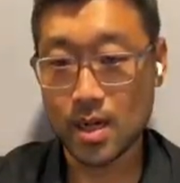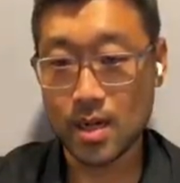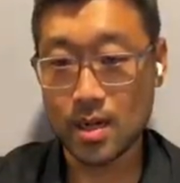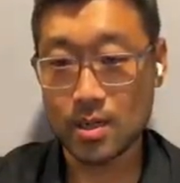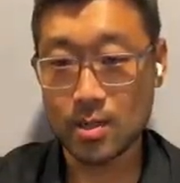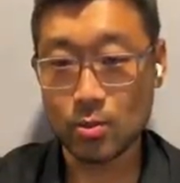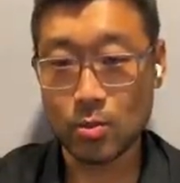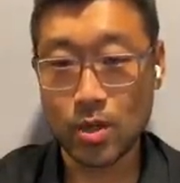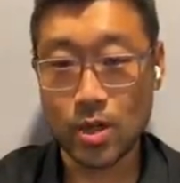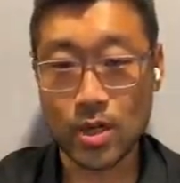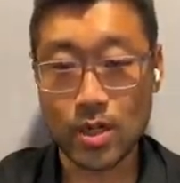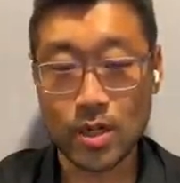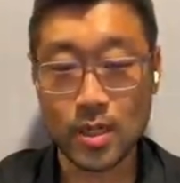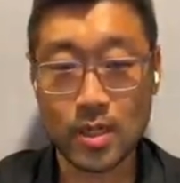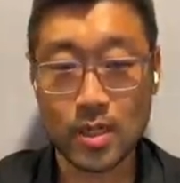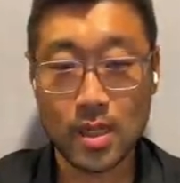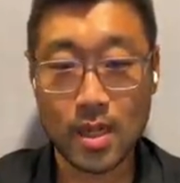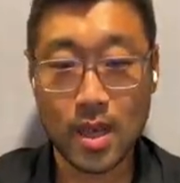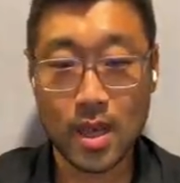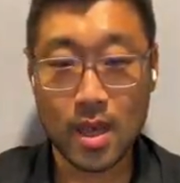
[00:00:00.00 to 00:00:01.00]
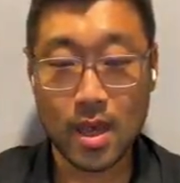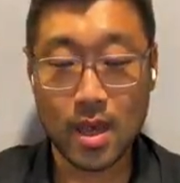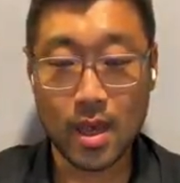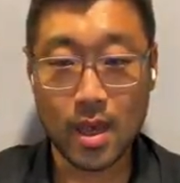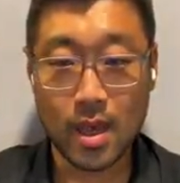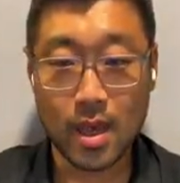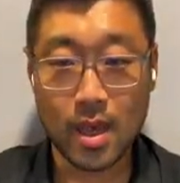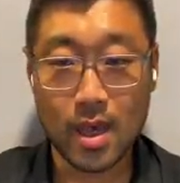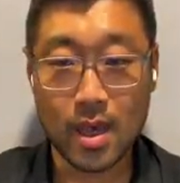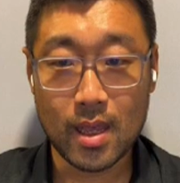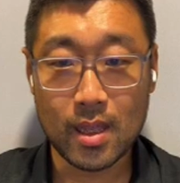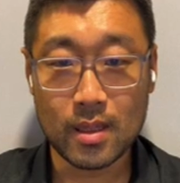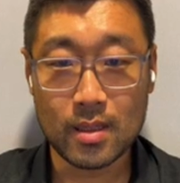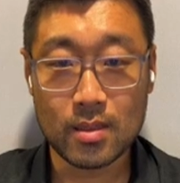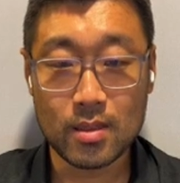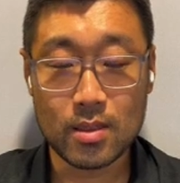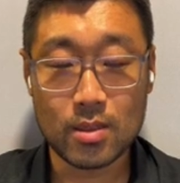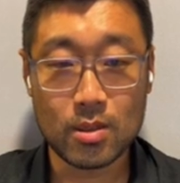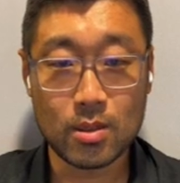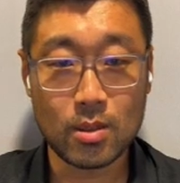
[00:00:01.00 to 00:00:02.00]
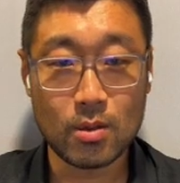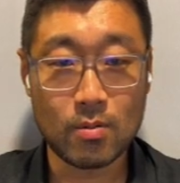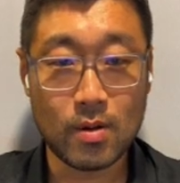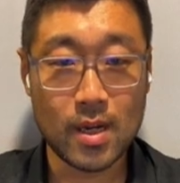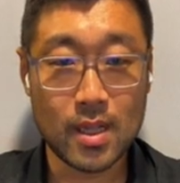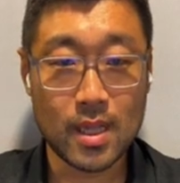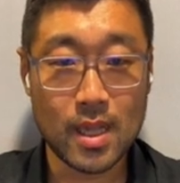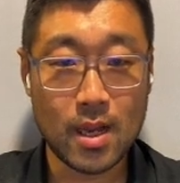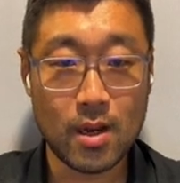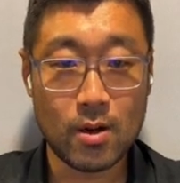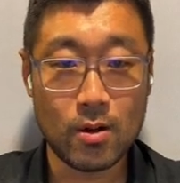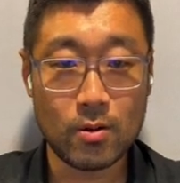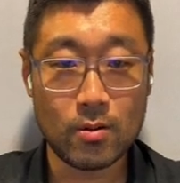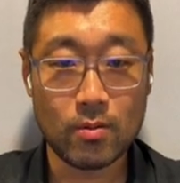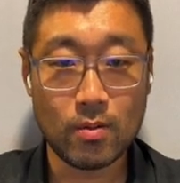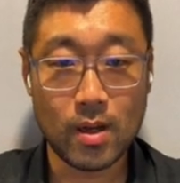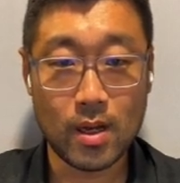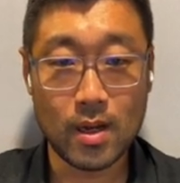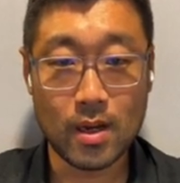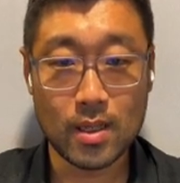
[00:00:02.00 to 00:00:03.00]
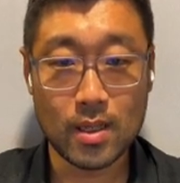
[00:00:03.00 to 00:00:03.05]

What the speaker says: as well. And so right now it's